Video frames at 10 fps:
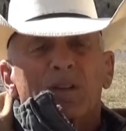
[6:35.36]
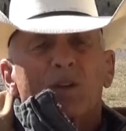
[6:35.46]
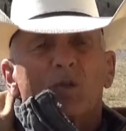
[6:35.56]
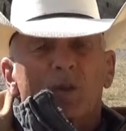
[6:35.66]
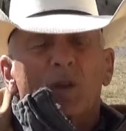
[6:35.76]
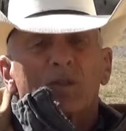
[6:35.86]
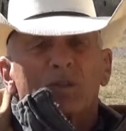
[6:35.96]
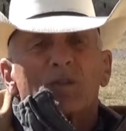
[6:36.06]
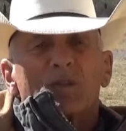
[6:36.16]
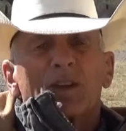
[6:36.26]
old well
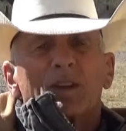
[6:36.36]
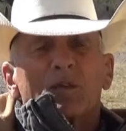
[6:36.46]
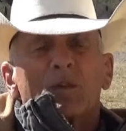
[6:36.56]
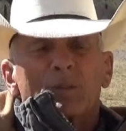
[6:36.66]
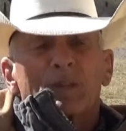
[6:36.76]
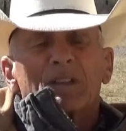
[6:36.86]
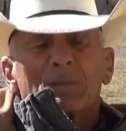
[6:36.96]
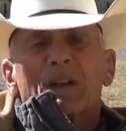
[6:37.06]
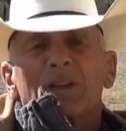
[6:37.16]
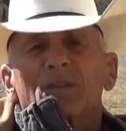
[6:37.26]
drilling equipment, that's
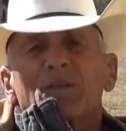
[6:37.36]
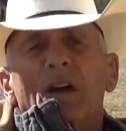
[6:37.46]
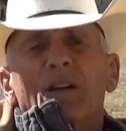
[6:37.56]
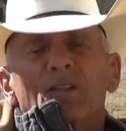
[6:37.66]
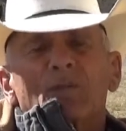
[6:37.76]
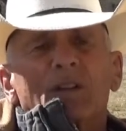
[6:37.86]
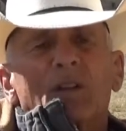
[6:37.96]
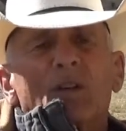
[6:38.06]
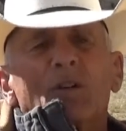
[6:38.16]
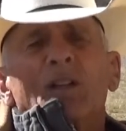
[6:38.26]
about as far as it would
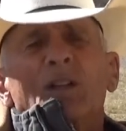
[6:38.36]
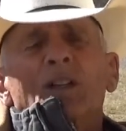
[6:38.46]
go.